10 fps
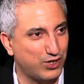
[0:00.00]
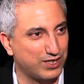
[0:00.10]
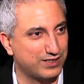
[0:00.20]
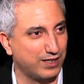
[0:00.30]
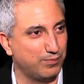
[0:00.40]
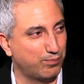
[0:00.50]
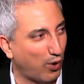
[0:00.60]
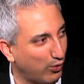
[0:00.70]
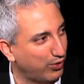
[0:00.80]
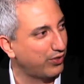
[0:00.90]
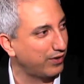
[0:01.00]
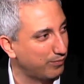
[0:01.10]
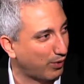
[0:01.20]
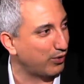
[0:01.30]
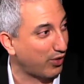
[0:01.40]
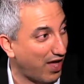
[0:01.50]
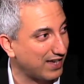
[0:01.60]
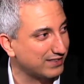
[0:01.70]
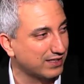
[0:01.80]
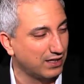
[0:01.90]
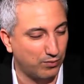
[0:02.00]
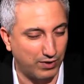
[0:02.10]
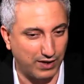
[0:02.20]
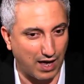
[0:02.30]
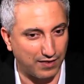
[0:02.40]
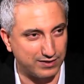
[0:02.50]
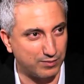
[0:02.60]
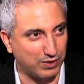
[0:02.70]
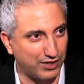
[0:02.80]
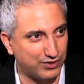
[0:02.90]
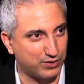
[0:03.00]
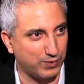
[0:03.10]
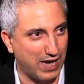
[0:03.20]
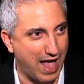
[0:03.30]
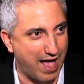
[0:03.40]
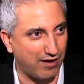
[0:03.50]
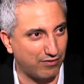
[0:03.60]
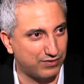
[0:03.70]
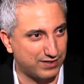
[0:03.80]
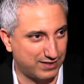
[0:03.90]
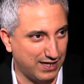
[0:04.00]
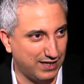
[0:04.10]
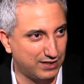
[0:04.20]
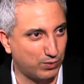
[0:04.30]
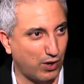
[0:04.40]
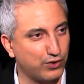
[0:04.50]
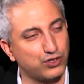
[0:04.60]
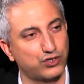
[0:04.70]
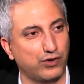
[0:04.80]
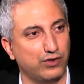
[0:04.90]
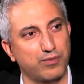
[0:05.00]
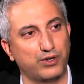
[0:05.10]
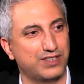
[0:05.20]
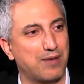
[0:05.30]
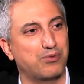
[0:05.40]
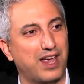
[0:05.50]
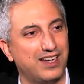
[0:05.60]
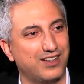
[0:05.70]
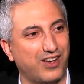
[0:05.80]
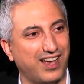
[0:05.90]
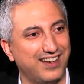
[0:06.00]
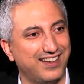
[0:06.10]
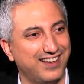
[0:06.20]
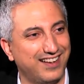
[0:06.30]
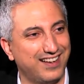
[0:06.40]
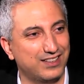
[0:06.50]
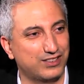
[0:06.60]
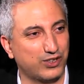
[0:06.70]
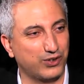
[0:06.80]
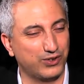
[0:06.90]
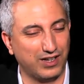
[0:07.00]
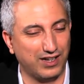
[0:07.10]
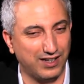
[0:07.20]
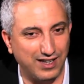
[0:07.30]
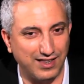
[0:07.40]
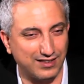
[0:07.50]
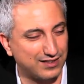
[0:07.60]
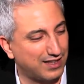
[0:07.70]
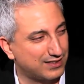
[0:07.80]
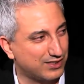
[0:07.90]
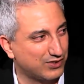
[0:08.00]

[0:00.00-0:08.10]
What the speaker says: you can see both eyes, where the other simulations we have, the scenes will only show you the most aberrated eye. So yeah, that's